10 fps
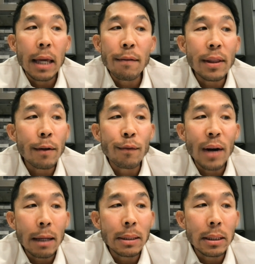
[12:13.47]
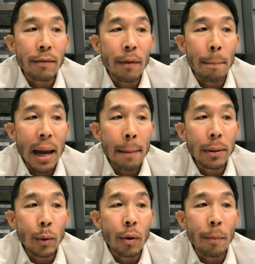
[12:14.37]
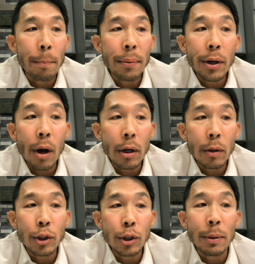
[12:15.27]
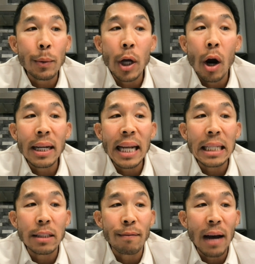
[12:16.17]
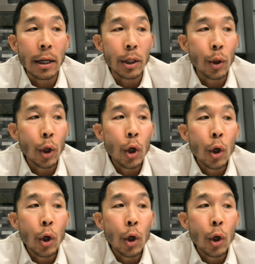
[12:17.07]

Even the fragments of a pamphlet or of a periodical should be regarded as a value